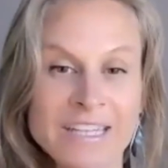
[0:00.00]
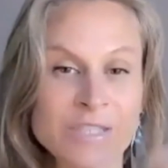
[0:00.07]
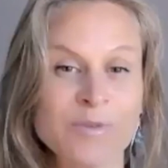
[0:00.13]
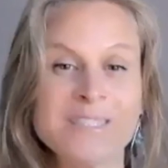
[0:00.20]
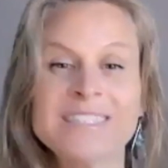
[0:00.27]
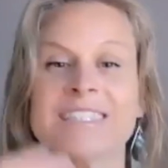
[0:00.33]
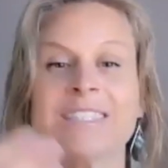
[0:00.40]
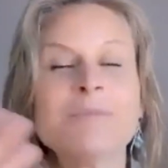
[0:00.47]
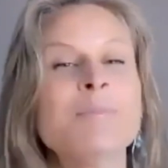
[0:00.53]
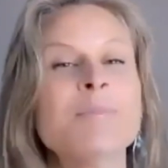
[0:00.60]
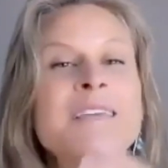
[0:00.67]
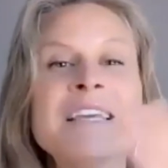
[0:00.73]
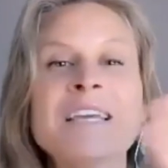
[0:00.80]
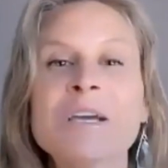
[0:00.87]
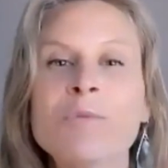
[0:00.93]
we
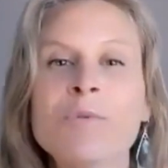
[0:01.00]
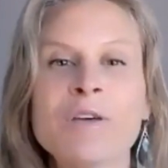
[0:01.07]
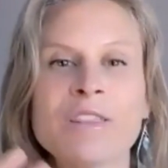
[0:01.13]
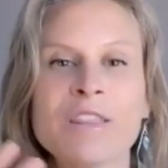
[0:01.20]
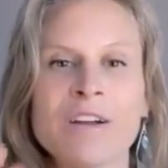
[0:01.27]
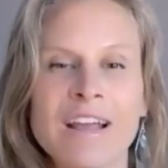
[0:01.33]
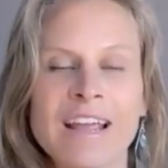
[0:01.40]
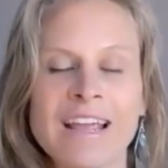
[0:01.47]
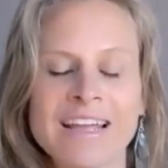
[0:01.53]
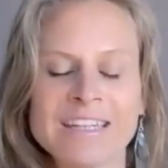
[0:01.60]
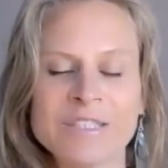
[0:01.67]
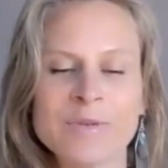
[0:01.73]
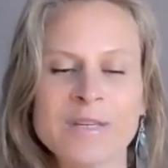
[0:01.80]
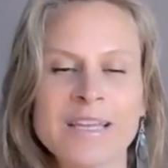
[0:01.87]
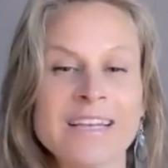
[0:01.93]
speak with our
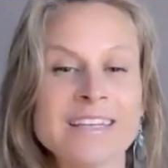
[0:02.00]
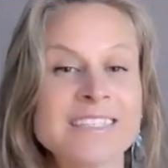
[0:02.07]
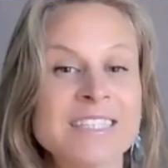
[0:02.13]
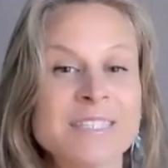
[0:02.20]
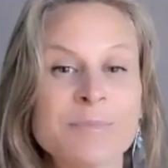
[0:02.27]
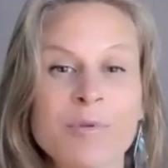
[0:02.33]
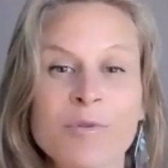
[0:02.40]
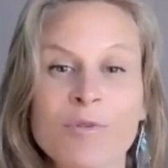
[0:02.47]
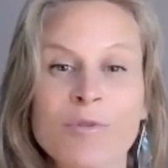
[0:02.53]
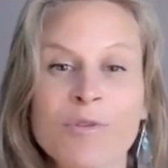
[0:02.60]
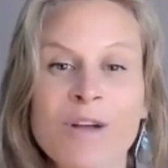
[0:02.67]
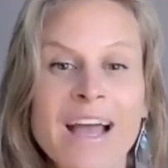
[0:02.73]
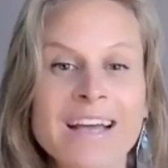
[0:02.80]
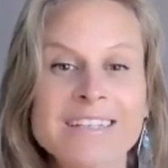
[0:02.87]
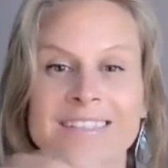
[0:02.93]
hands, we
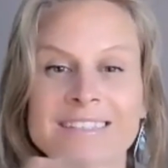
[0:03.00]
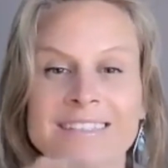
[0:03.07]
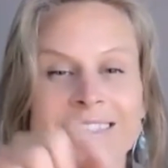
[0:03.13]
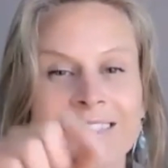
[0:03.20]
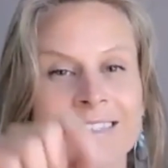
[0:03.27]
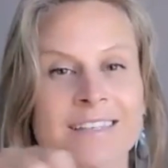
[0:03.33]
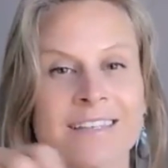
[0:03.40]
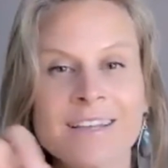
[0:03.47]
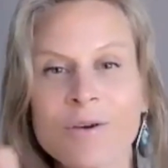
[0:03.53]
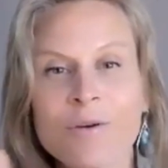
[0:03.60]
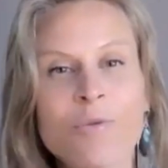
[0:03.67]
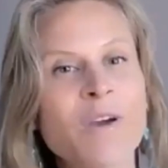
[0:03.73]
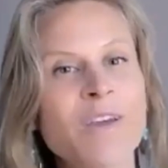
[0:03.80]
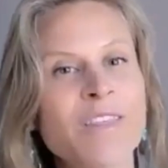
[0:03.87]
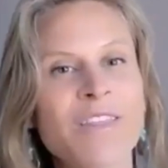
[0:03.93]
express
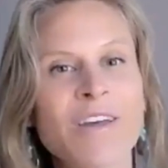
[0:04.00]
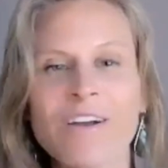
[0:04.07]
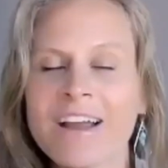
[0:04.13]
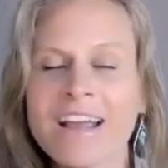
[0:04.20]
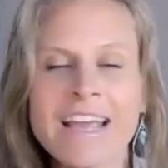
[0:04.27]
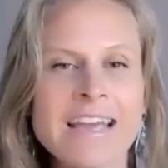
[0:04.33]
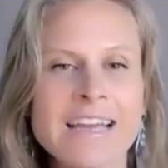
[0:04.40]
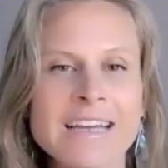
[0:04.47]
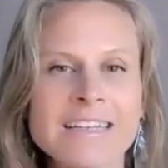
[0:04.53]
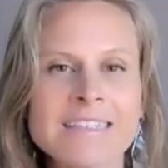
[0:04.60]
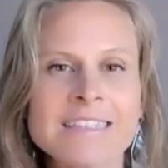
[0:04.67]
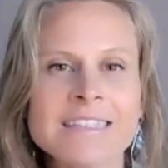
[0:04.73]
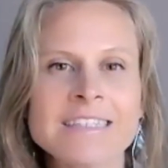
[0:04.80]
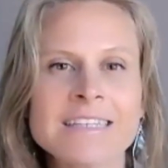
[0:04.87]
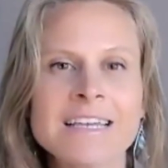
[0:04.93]
with our
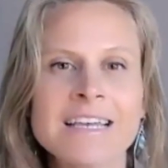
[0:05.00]
hands.